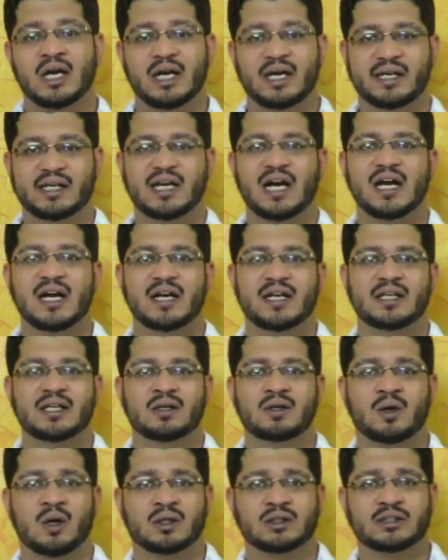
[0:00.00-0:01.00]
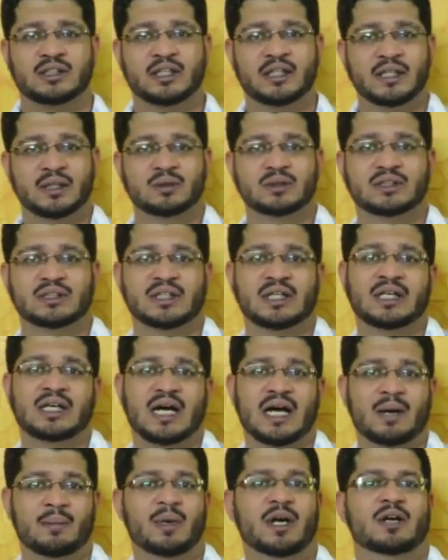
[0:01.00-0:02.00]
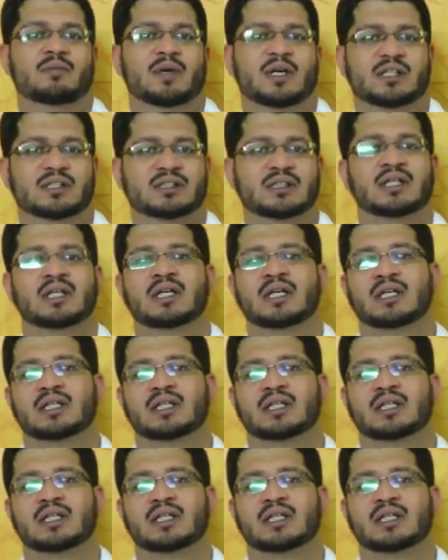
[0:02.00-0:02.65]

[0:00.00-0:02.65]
regarding constitutional amendments.